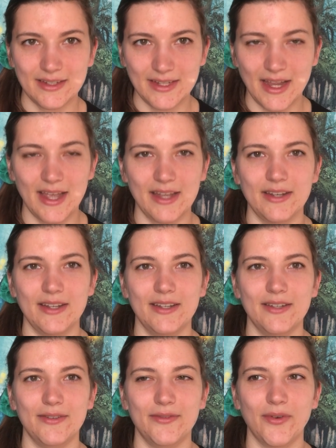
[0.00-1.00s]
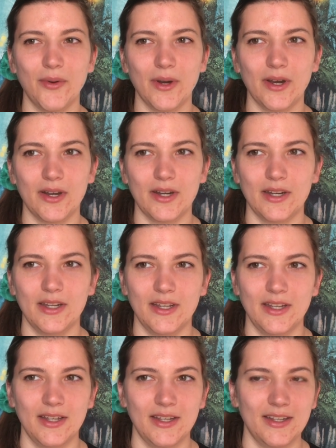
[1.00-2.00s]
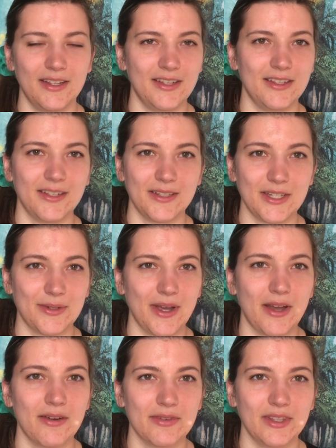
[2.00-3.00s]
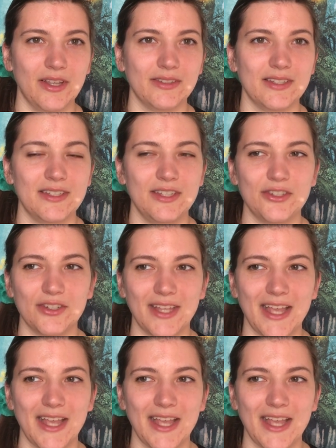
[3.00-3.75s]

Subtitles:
dead for, you know, however long the seizure